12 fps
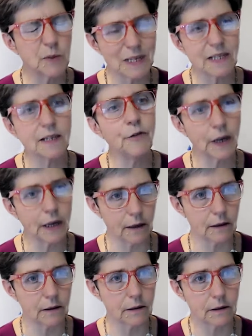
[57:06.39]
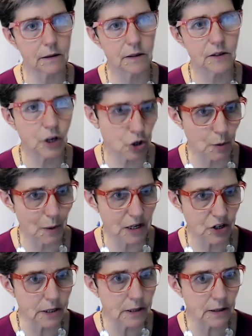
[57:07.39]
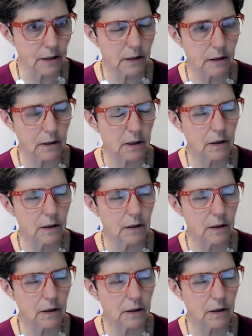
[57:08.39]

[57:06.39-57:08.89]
specific situation